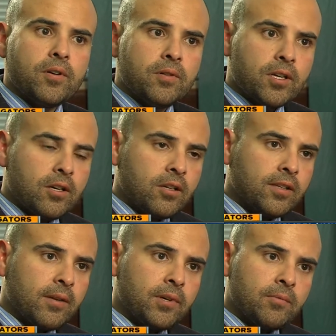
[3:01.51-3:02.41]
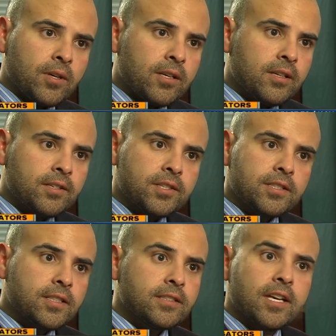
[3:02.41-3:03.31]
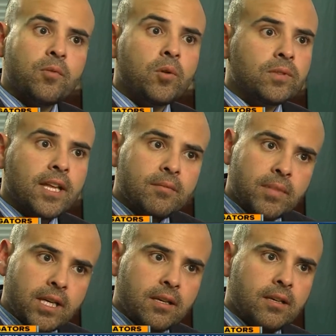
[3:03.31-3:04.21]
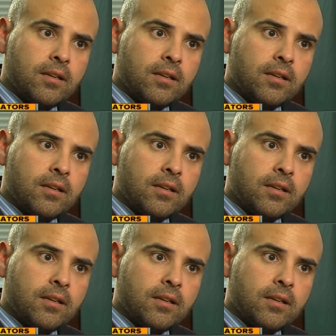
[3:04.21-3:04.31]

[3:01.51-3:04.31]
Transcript: phone and call 911, and she says, they won't let me.